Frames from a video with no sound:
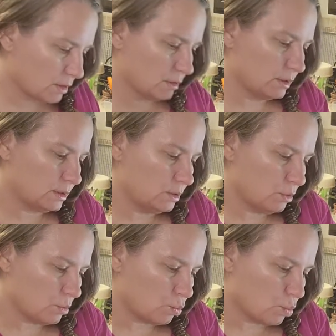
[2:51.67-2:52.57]
Let's do
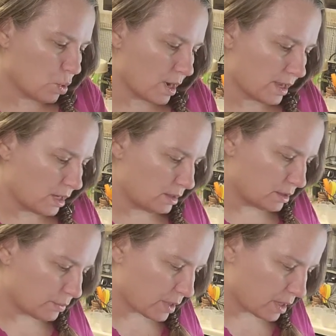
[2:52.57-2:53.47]
a white to
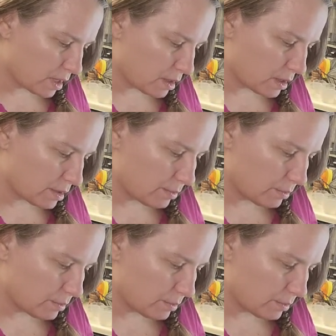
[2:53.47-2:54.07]
break it up.